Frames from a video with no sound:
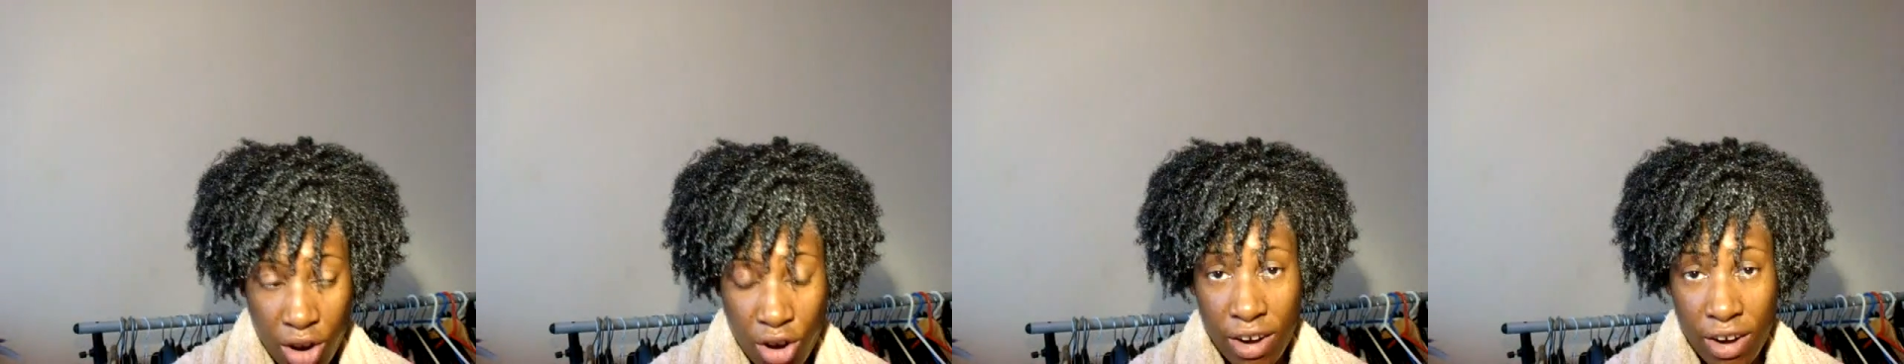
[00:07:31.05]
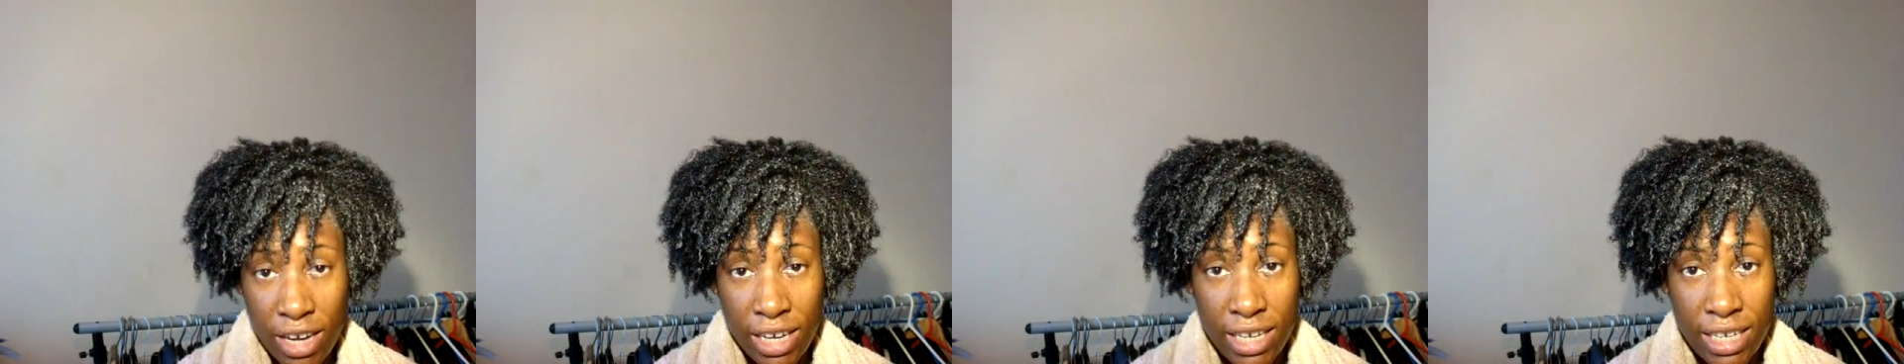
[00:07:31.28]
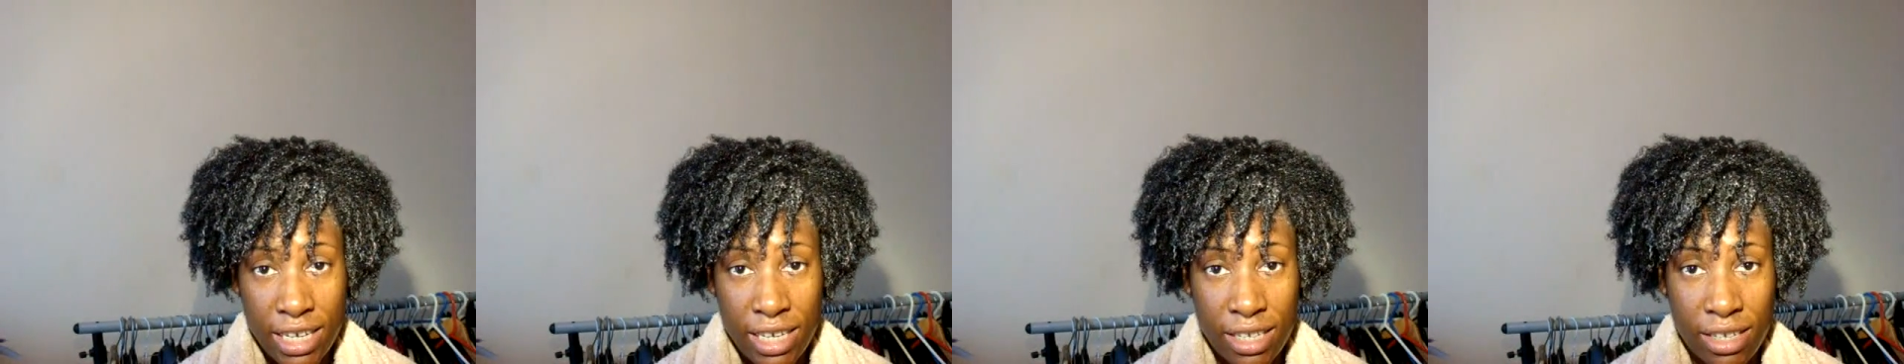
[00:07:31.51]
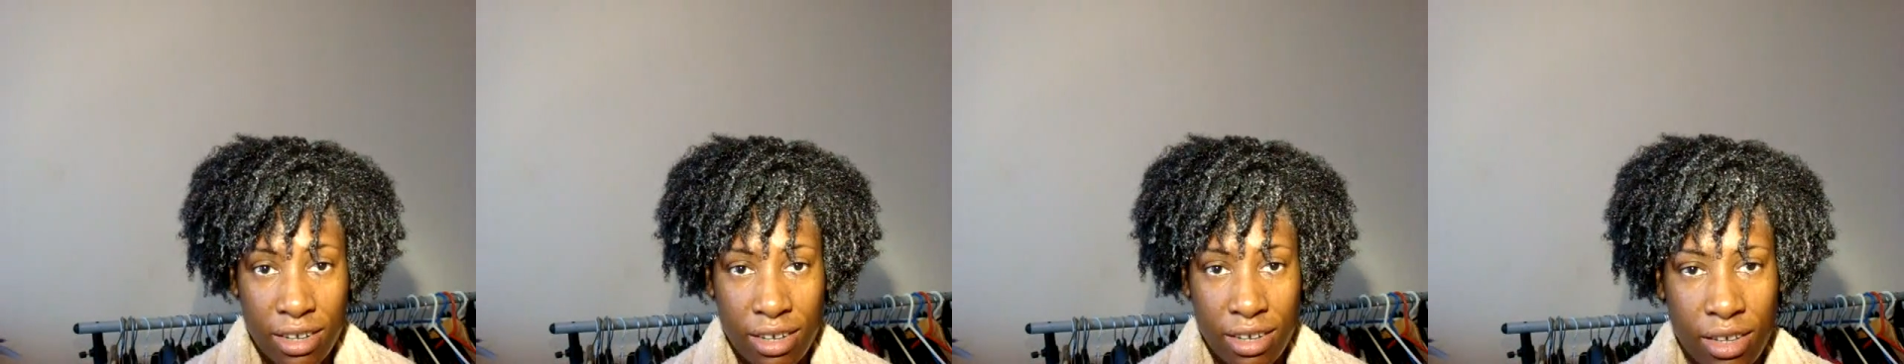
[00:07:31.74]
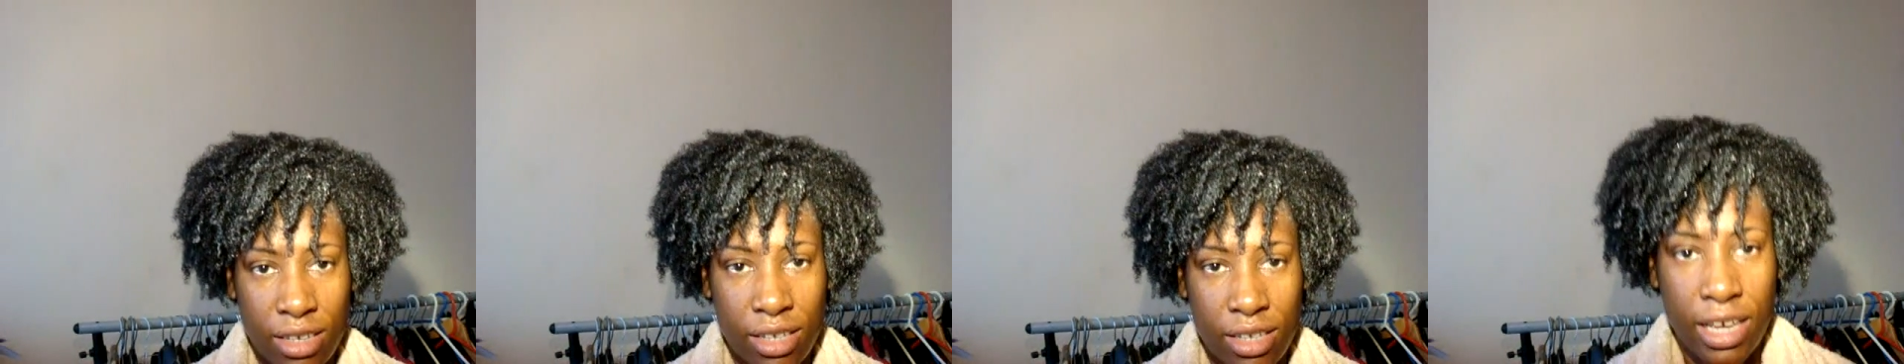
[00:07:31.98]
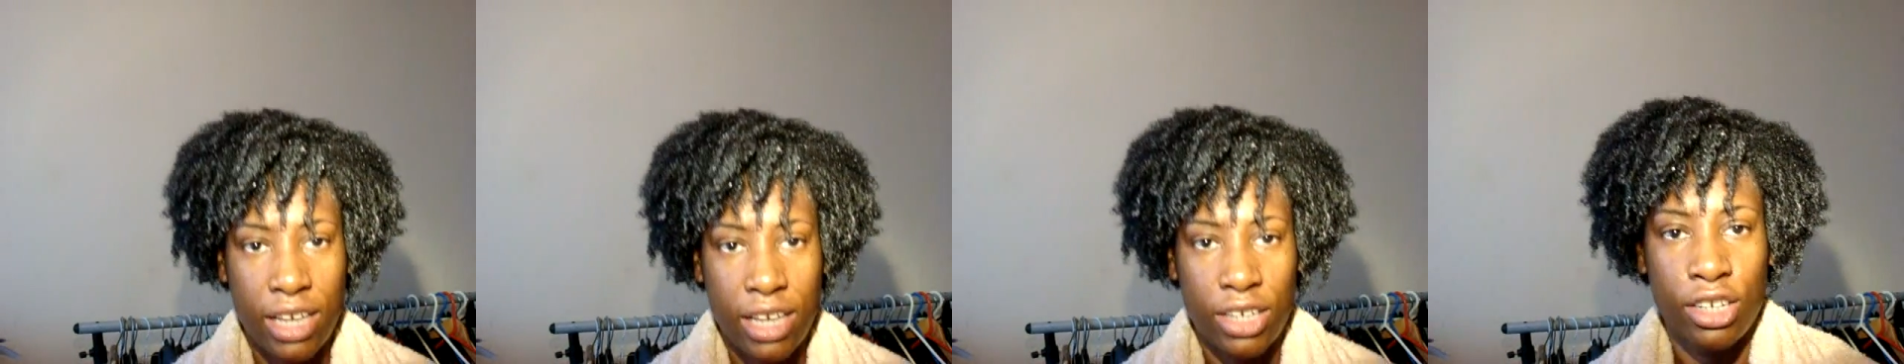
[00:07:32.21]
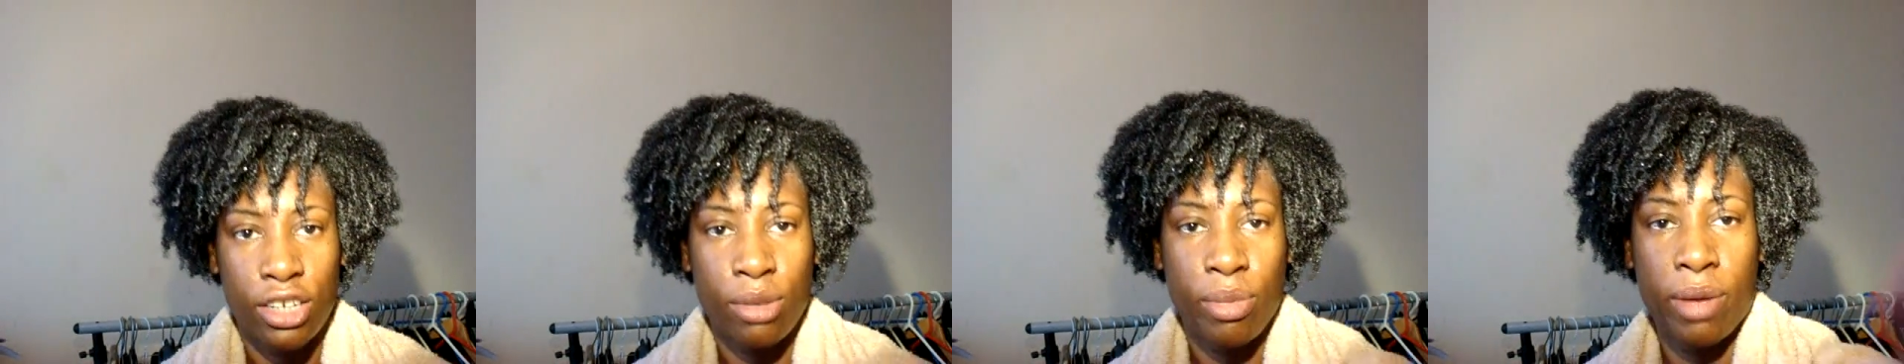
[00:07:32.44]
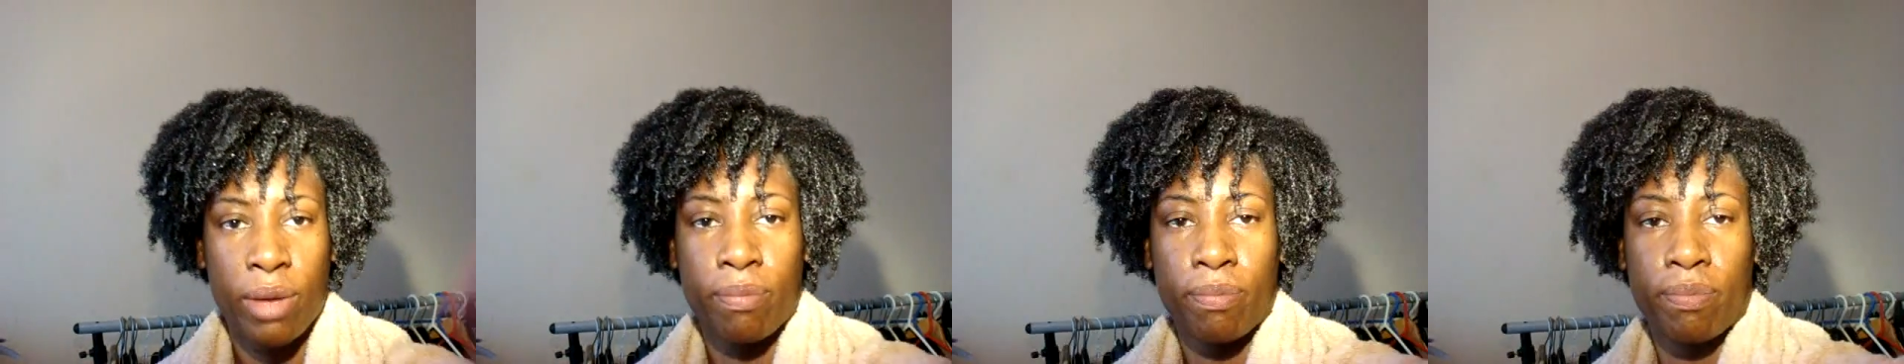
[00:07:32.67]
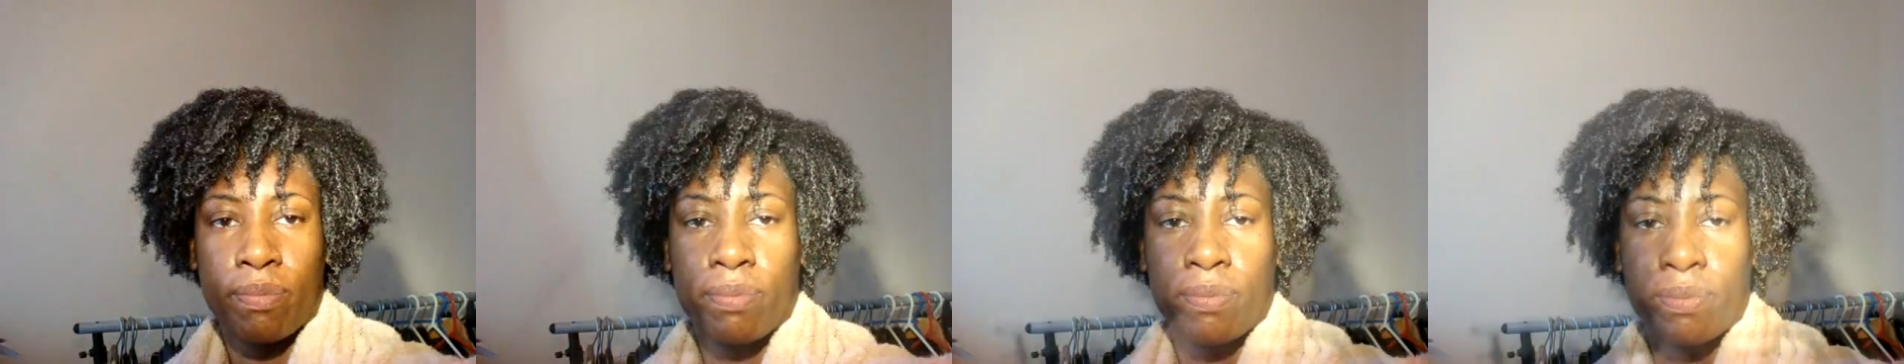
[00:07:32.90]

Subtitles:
Alright ladies, catch you in a bit.